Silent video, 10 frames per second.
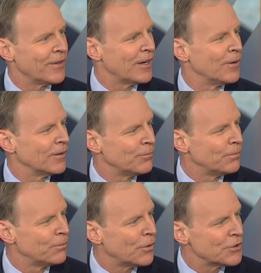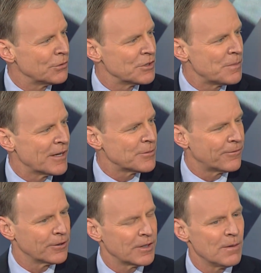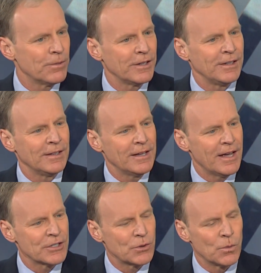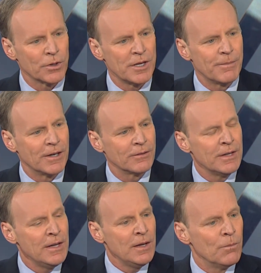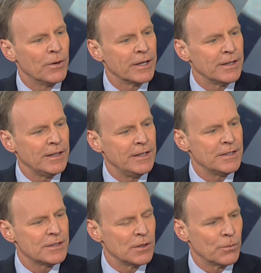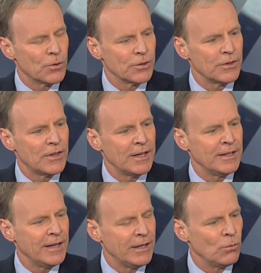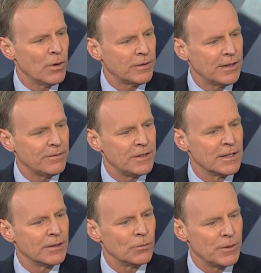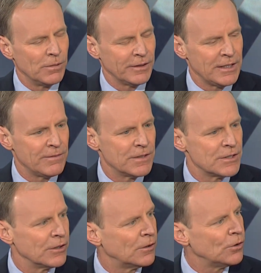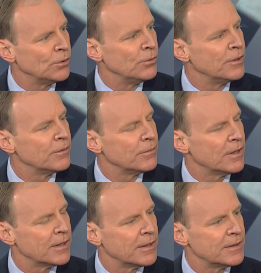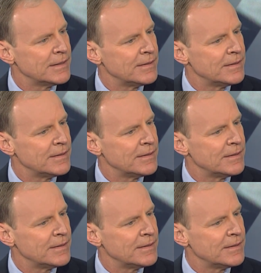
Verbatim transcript: that a person responsible for a company has to worry about. But it is an important thing. And what they've done, we believe, is include uh,